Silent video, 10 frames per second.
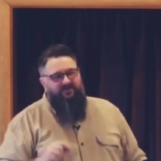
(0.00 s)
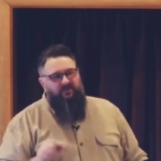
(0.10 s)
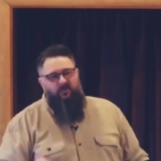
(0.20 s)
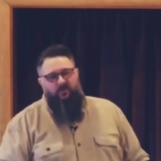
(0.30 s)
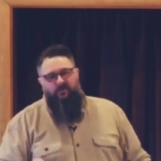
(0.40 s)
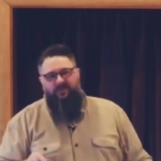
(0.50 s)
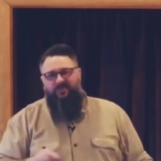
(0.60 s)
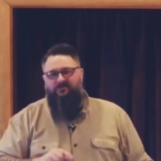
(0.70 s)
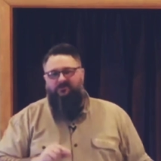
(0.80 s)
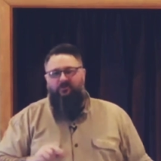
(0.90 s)
alone
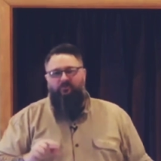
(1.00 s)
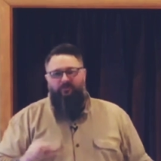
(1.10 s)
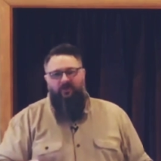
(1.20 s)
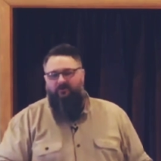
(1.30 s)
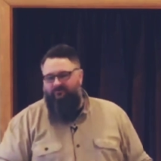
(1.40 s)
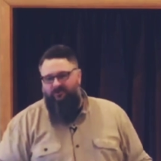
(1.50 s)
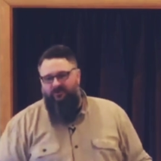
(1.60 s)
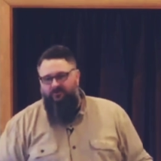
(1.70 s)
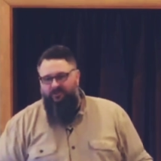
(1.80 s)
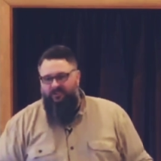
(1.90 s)
and there's no merit for
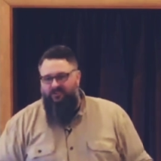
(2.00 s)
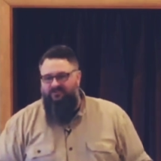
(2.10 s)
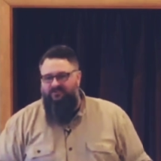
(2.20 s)
you in it.